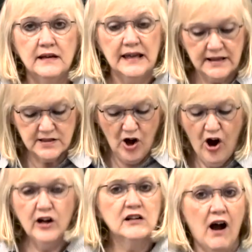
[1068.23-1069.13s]
He's
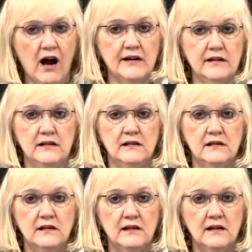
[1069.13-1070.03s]
our God.
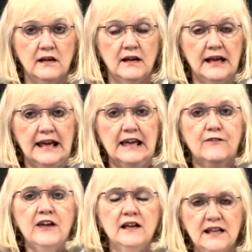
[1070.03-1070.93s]
If
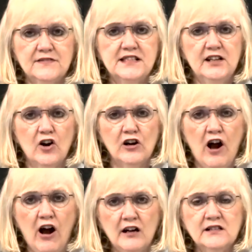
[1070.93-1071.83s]
he lives in our
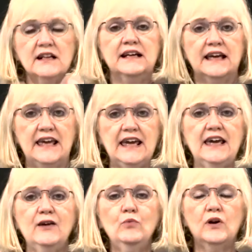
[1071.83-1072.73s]
heart,
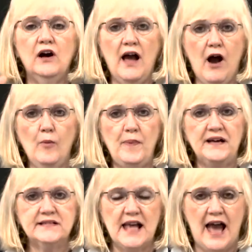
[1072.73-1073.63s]
he will help
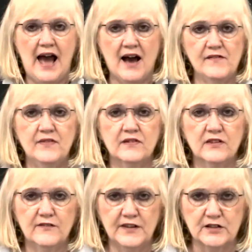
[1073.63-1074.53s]
us have
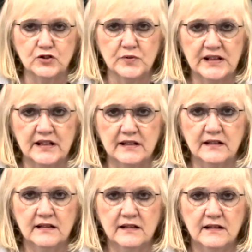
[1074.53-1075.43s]
the victory.
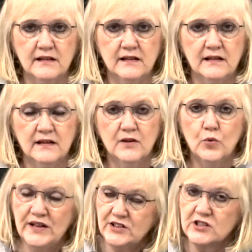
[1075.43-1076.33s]

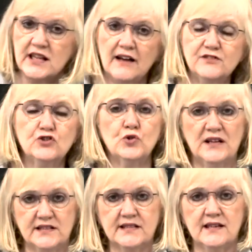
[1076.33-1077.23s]
We just have to
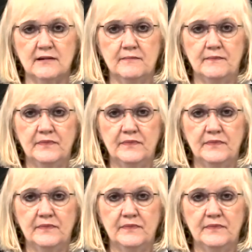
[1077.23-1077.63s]
trust him.